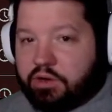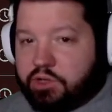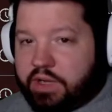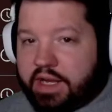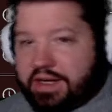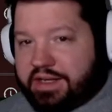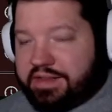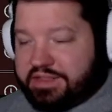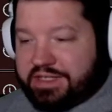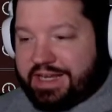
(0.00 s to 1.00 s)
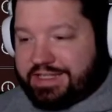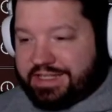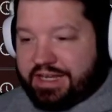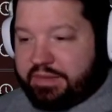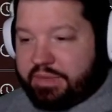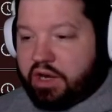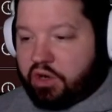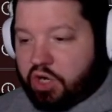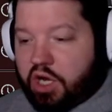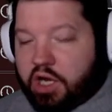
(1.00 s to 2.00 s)
You cannot get the stats any better
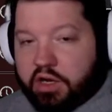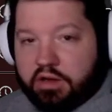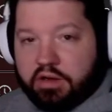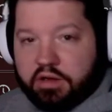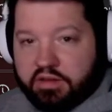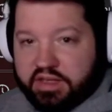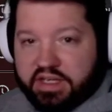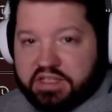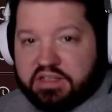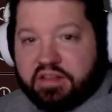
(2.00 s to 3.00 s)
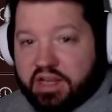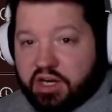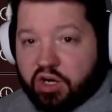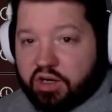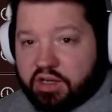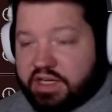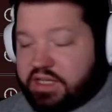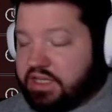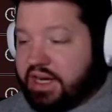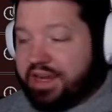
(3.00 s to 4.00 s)
on this than it currently
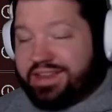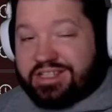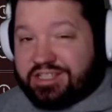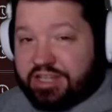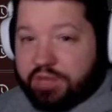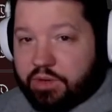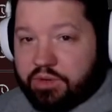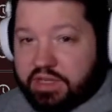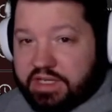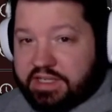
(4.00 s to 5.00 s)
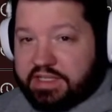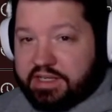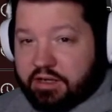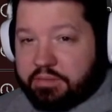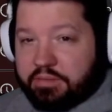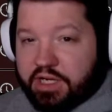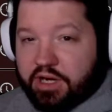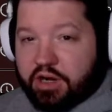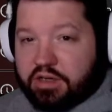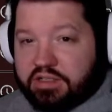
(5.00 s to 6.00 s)
is. That's the same thing with the DT
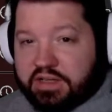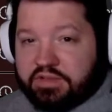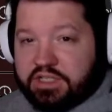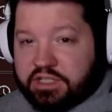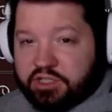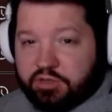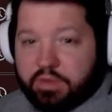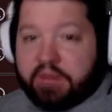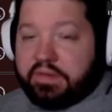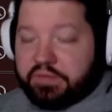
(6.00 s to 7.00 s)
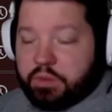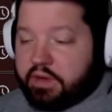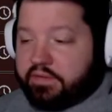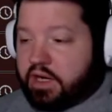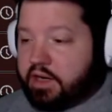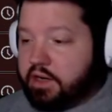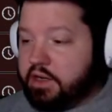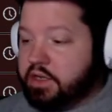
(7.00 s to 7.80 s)
MDR 7.62x51 variant.